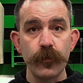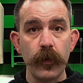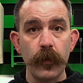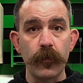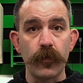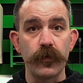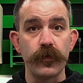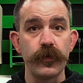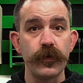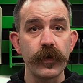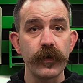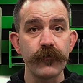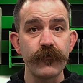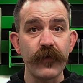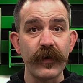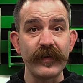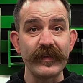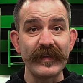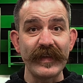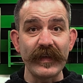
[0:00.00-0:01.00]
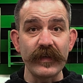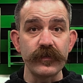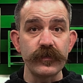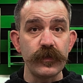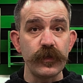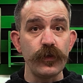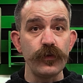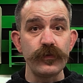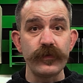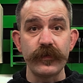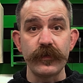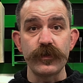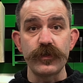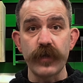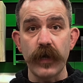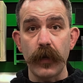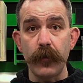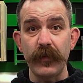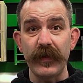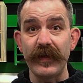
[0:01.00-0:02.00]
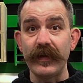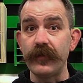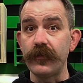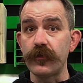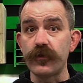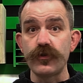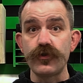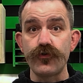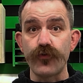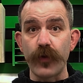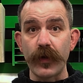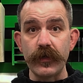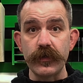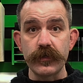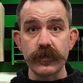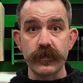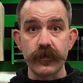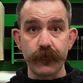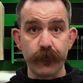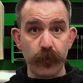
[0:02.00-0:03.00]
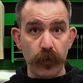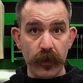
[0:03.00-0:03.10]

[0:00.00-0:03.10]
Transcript: remember, you can find things to use in the shop in the strangest of